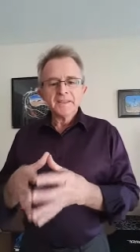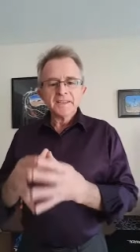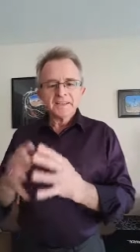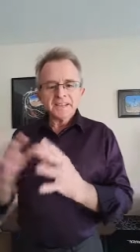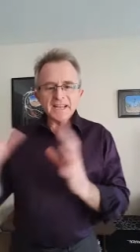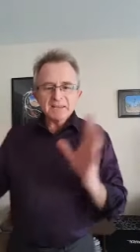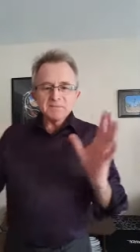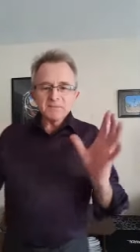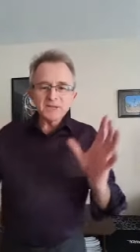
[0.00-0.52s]

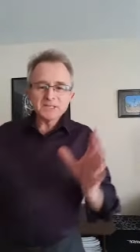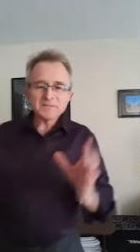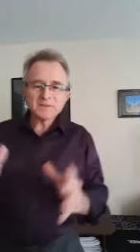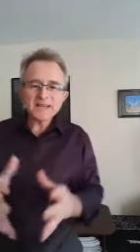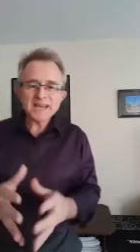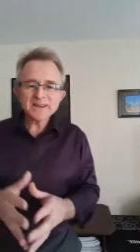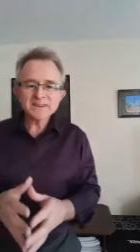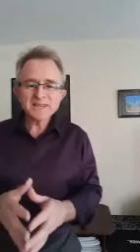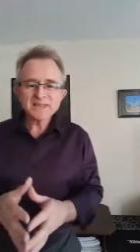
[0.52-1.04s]
G'day,
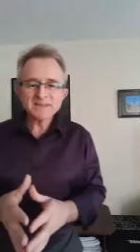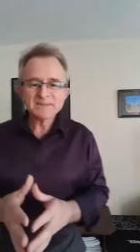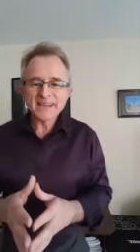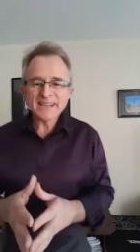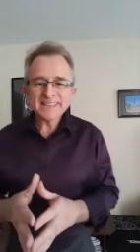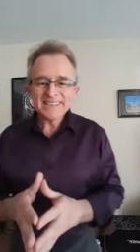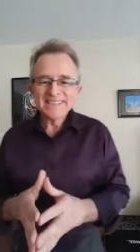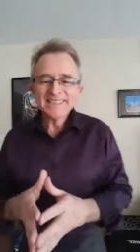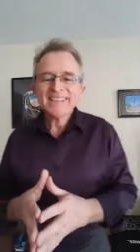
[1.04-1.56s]
Prosper. How are you,
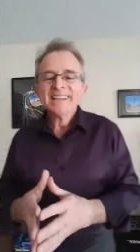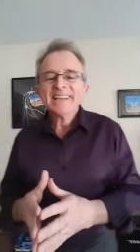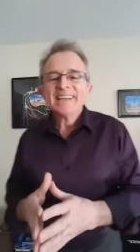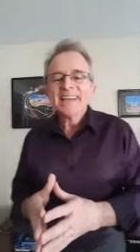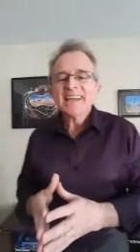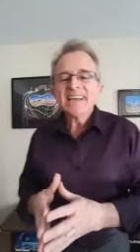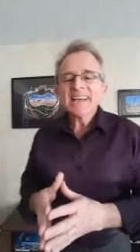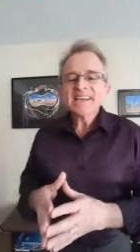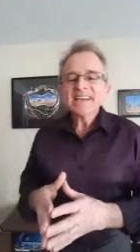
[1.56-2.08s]
mate?
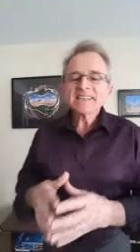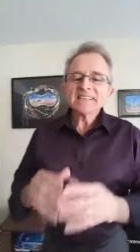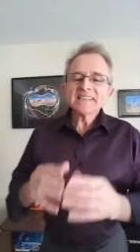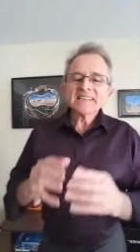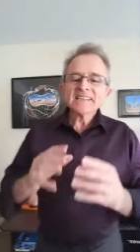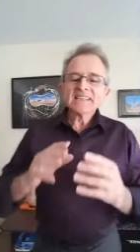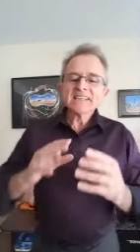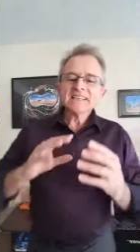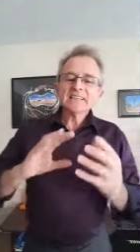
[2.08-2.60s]
Uh,
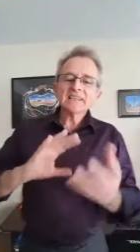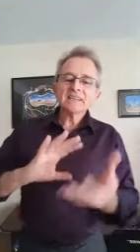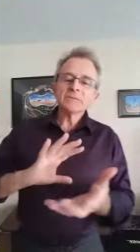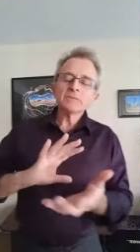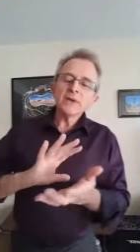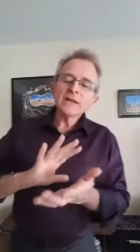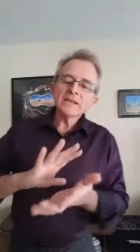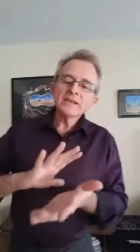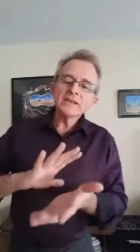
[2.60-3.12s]

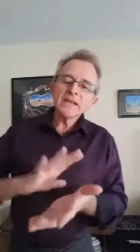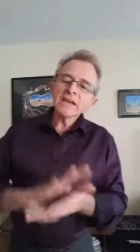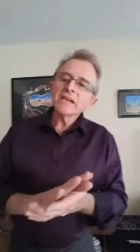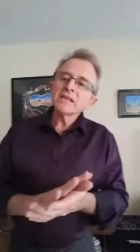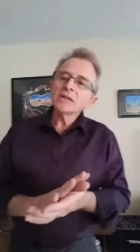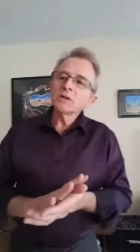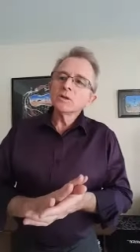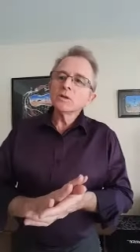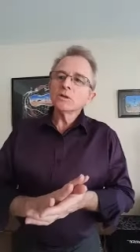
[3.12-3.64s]
when uh,
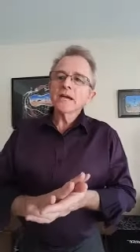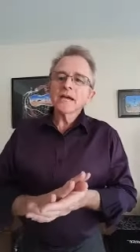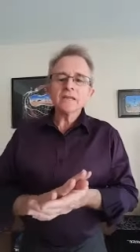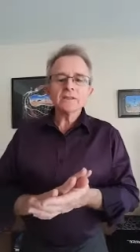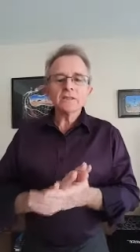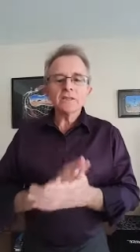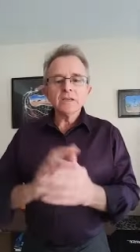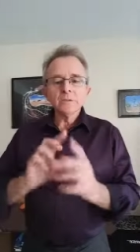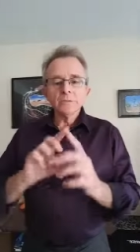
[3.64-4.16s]
you look
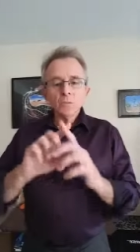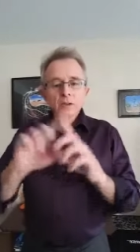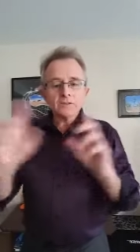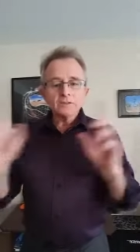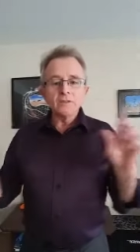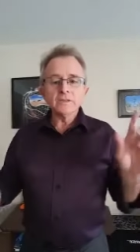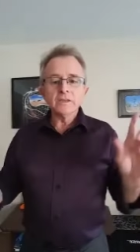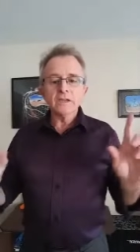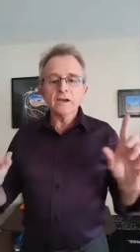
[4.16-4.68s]
at the
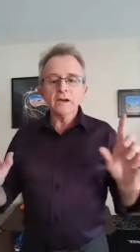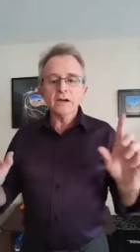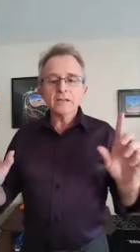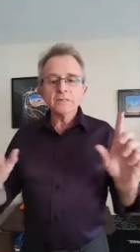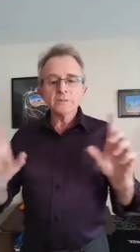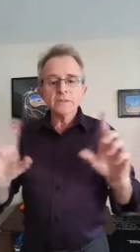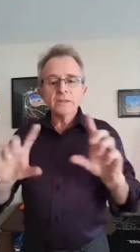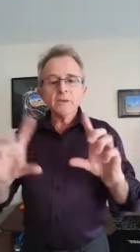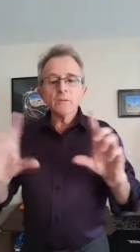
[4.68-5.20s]
width of the
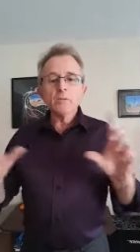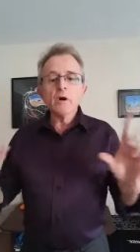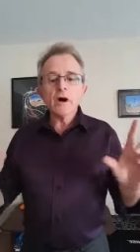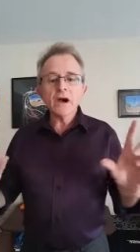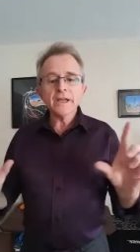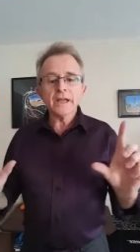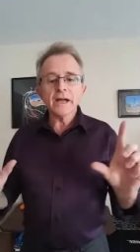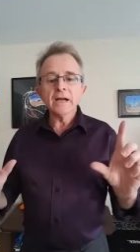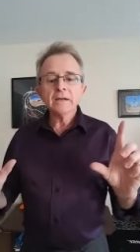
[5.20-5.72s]
eyes, when they're
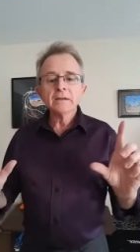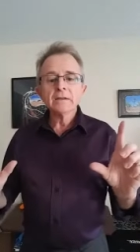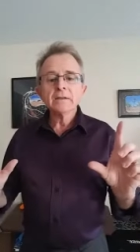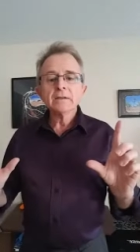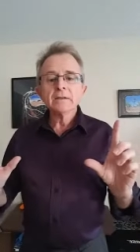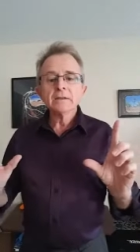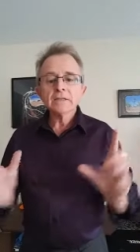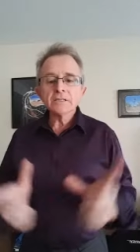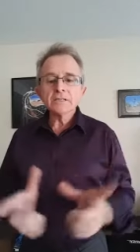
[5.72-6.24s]
wider,
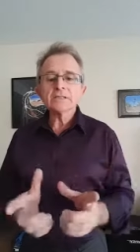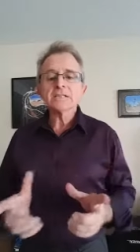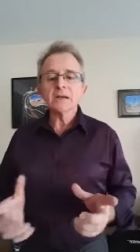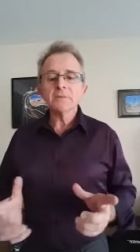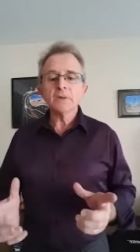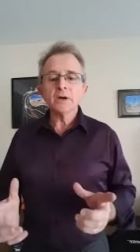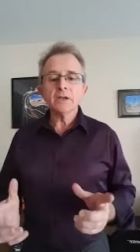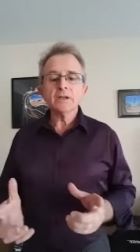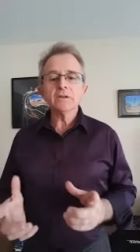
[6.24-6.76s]
this is
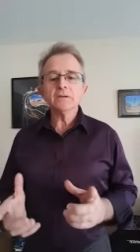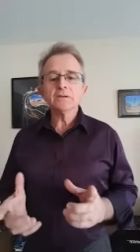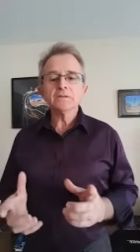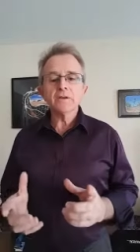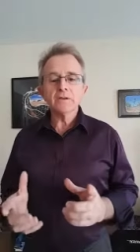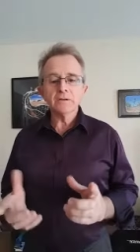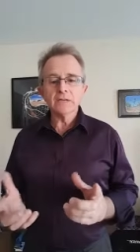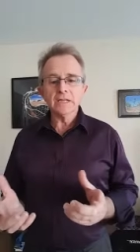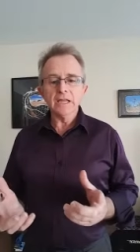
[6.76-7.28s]
somebody who's
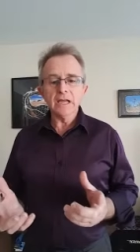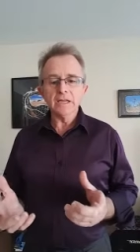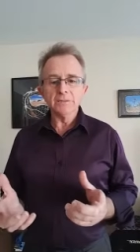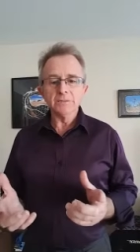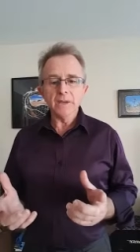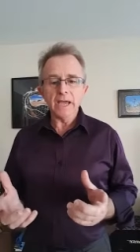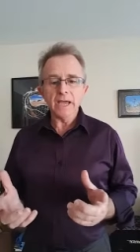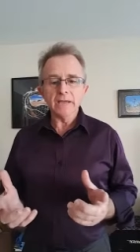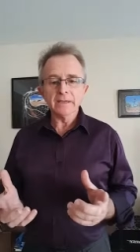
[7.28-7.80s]
very
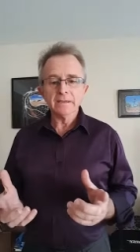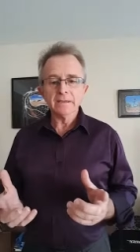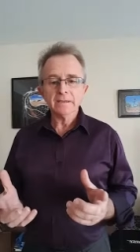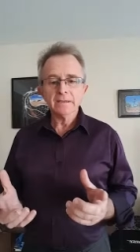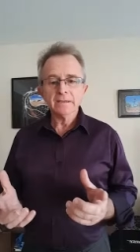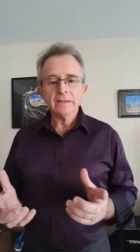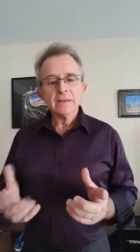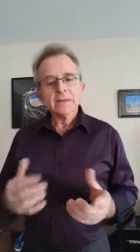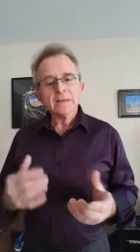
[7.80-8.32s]
laid back.
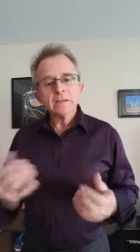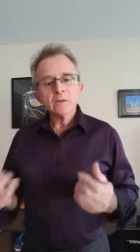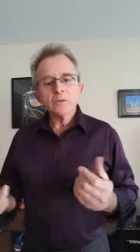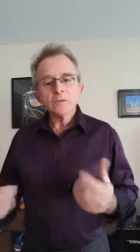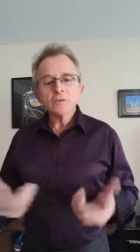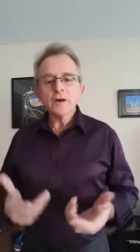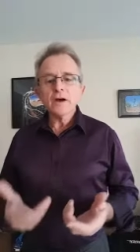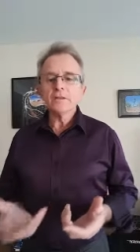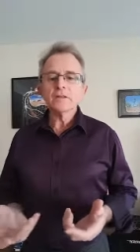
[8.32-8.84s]
You'll
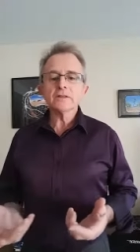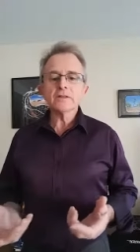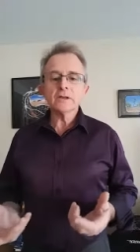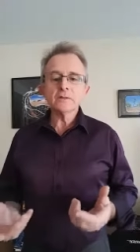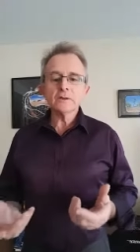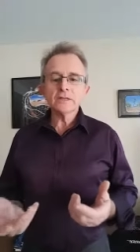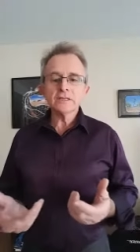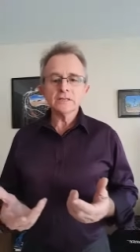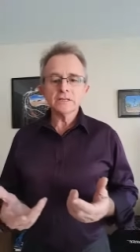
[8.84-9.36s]
find that
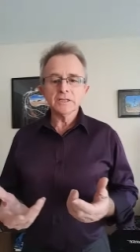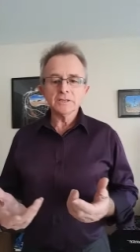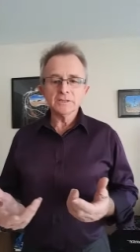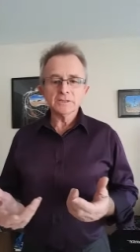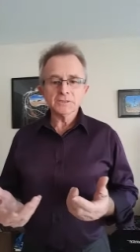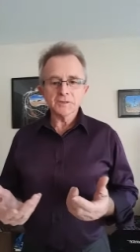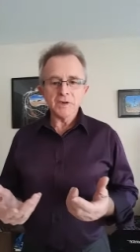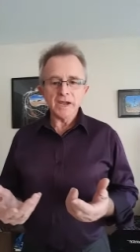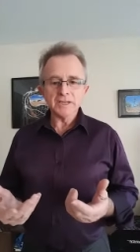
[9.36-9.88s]
they're easily
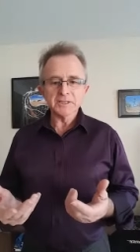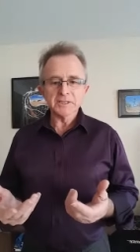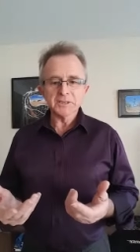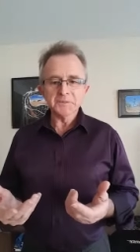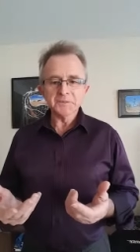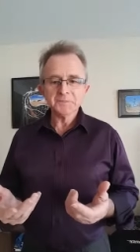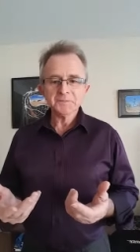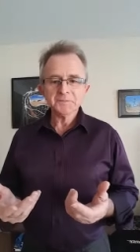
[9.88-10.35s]
distracted.